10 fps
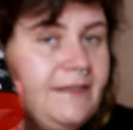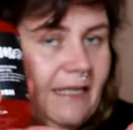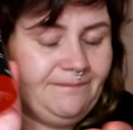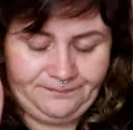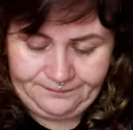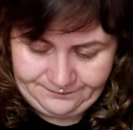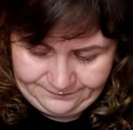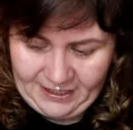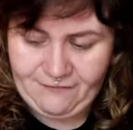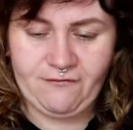yeah,
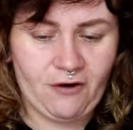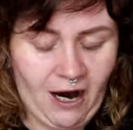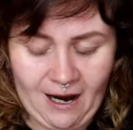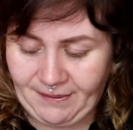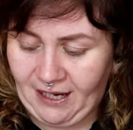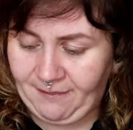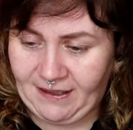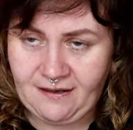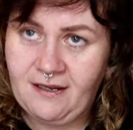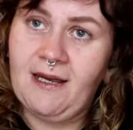if you've got Happy
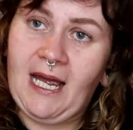Hippie